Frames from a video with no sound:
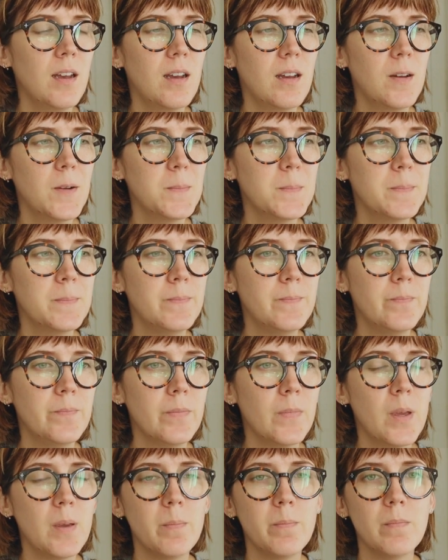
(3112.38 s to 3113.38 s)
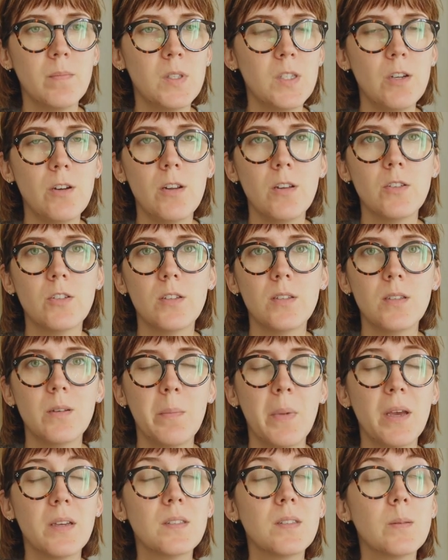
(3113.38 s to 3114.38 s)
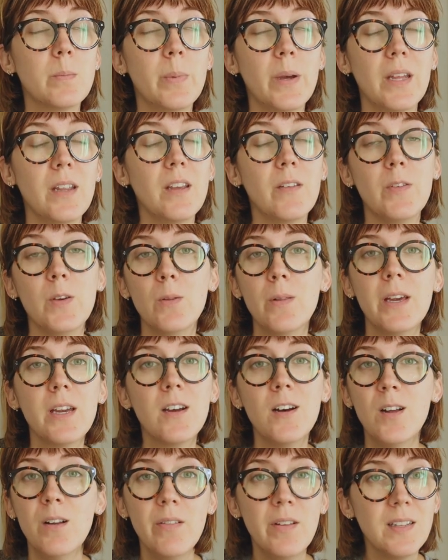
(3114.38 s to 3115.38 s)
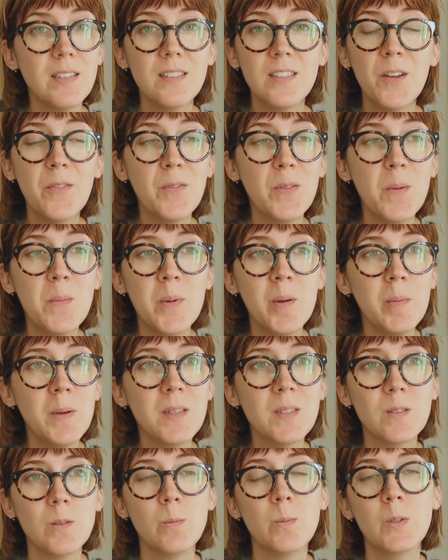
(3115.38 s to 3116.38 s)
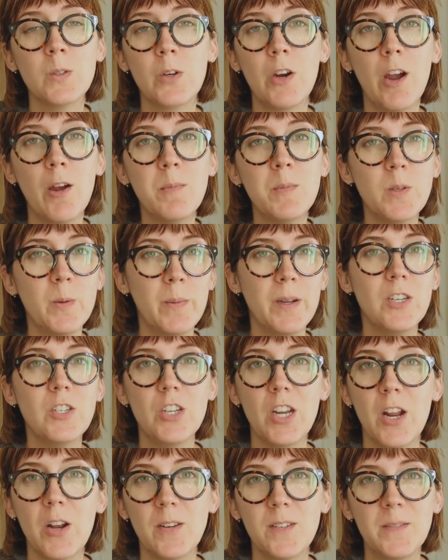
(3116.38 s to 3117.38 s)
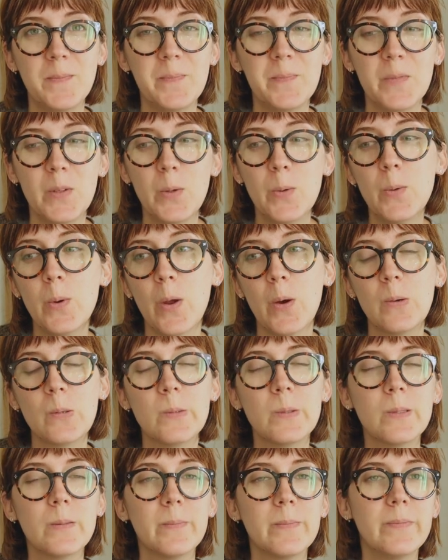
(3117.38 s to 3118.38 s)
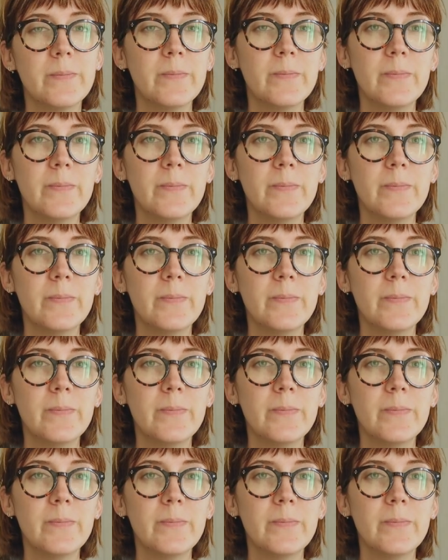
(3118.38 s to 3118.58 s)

Um, my studio is just a mess. But if you like all that stuff, then maybe subscribe to my channel. Who knows?